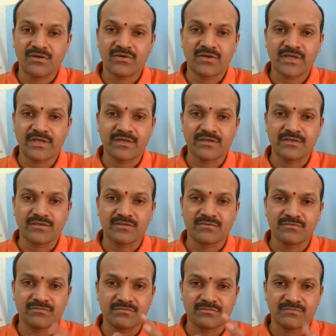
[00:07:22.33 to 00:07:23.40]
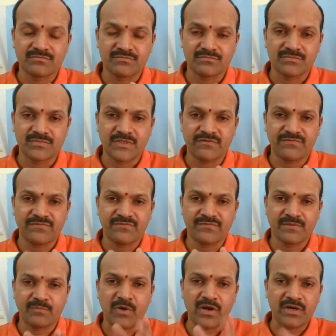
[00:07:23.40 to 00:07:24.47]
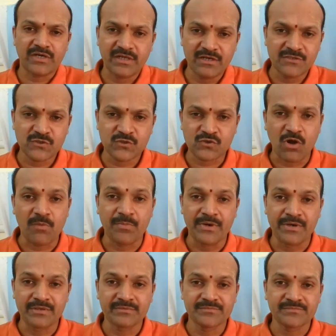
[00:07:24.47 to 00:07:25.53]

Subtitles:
Okay, if a particle is stopped,